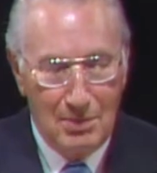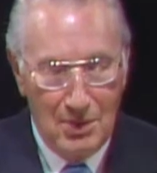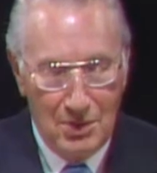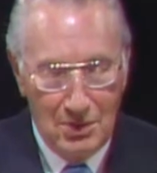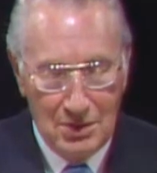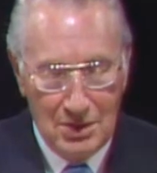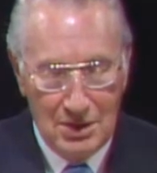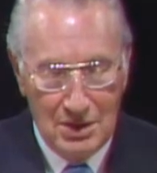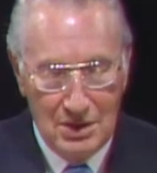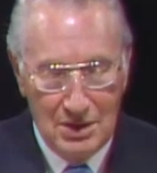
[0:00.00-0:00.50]

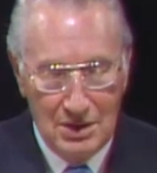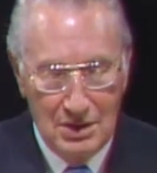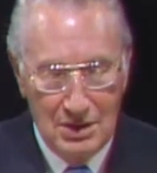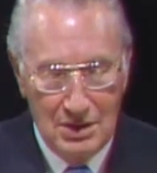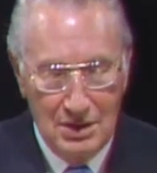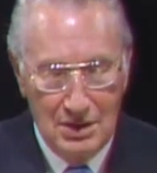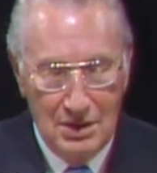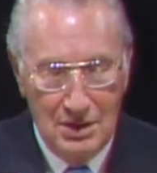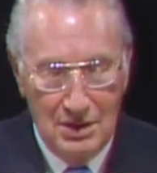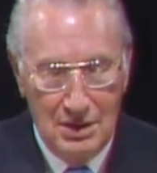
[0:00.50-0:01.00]
Moses,
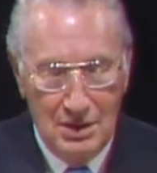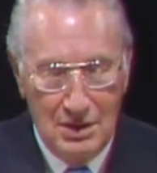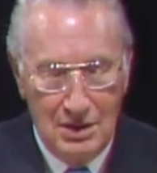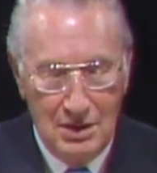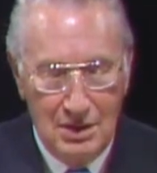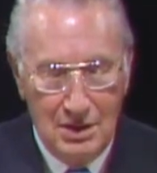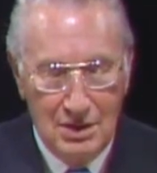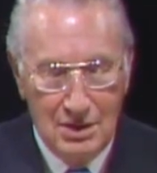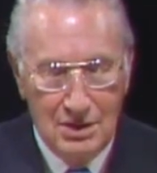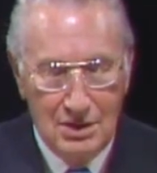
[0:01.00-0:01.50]

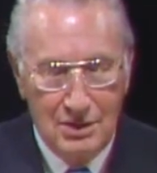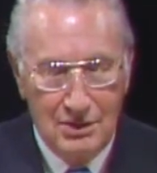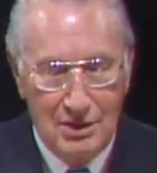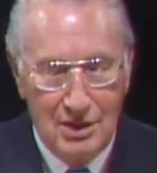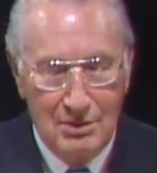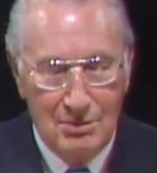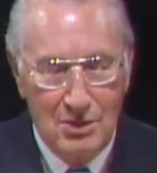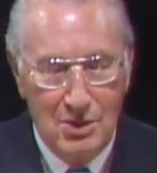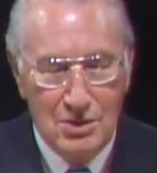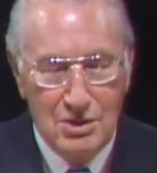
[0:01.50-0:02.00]
so that
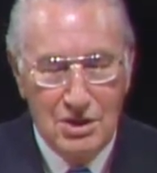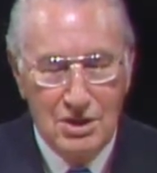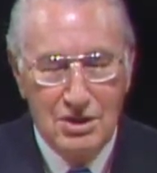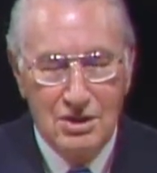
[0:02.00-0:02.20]
Moses